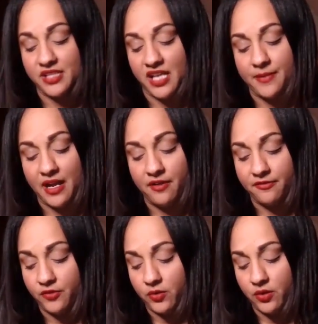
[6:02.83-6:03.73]
time out
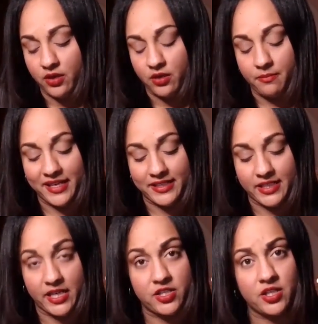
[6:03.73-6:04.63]
for
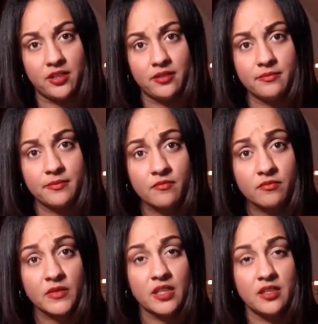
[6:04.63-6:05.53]
meditation,
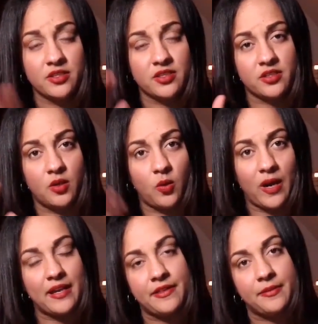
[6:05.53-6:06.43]
just to
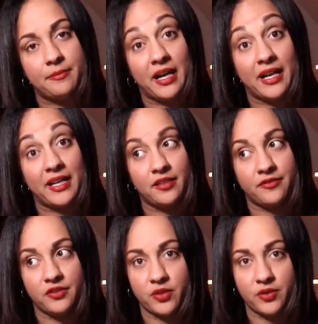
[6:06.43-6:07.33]
quiet the mind.
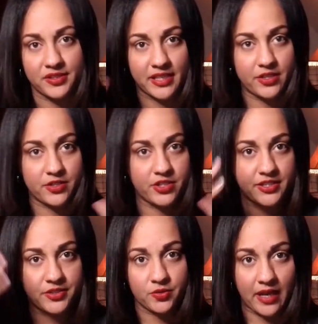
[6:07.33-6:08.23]
If you notice
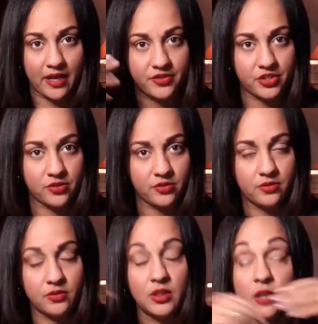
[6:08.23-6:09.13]
energies around
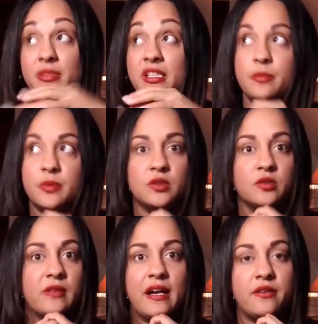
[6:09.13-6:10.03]
you, people
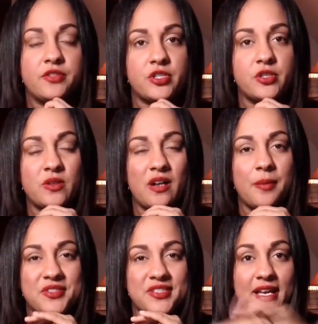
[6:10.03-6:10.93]
around you,
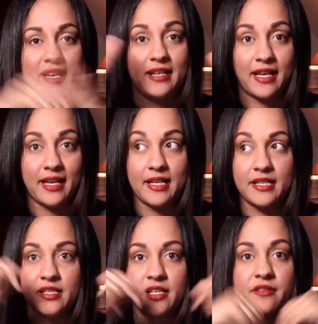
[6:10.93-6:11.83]
upset,
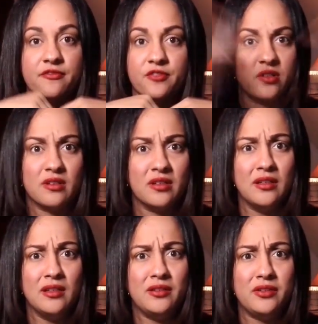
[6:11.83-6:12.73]
hectic for
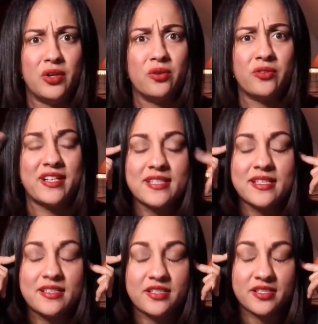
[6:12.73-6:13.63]
no
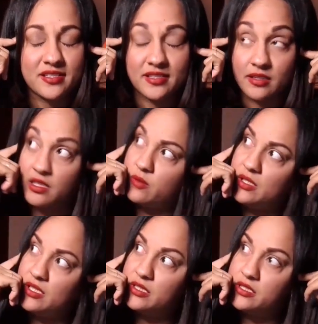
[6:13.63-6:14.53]
reason, it's just like,
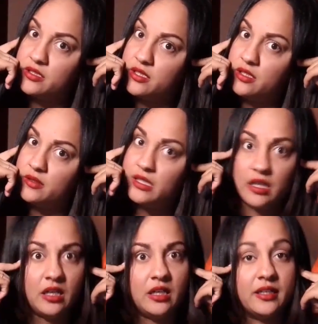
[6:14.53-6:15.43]
what is going
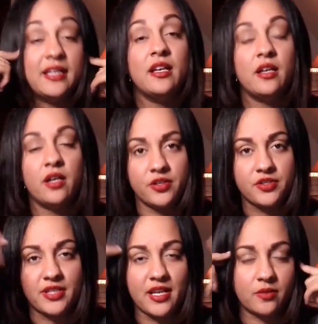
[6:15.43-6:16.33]
on?
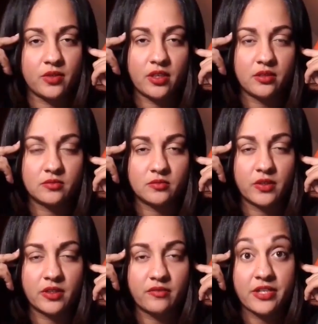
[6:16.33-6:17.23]
Understand, you know,
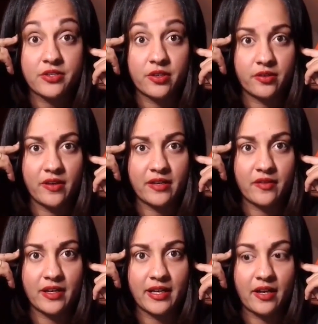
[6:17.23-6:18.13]
we're in retrograde
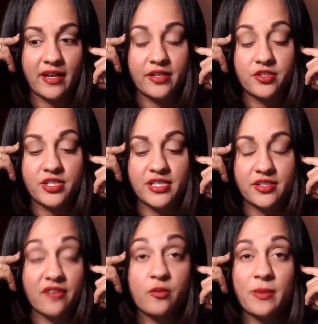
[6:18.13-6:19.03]
right now.
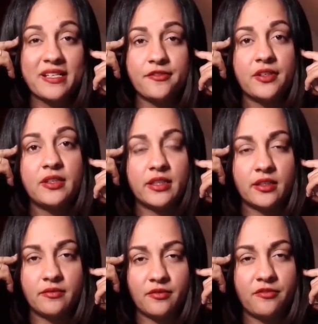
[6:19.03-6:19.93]
Energies, everybody's feeling
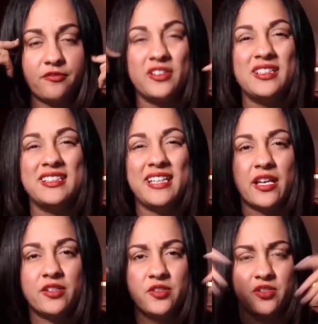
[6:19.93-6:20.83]
it, feeling the
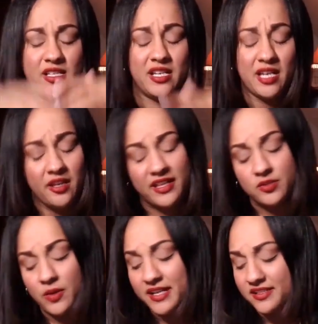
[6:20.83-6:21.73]
energy.
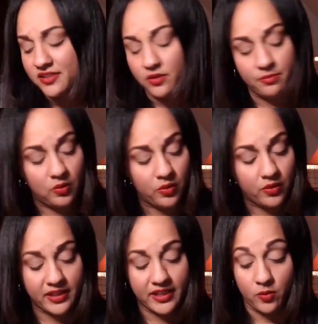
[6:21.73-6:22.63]
That's why it's so
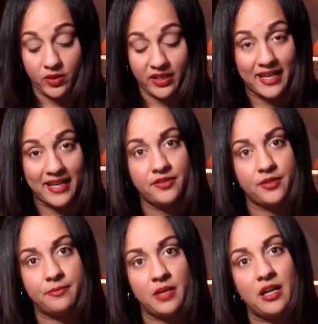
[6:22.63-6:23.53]
important, and I want to end
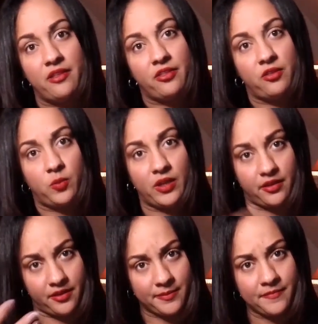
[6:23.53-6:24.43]
the month
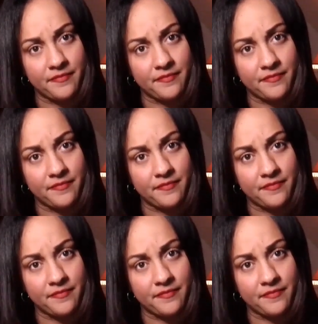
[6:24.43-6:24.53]
with